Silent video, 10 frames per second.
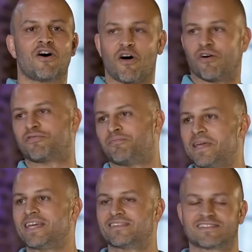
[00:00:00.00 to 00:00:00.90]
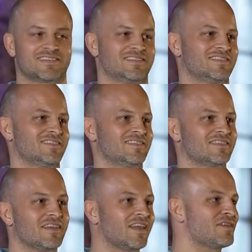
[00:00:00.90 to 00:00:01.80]
offbeat,
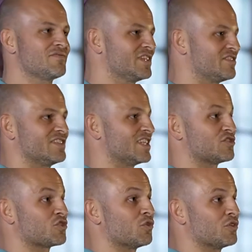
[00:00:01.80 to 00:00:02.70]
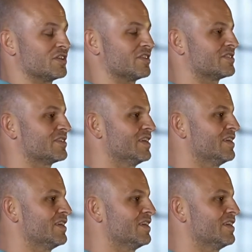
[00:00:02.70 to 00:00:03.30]
that life is discordant.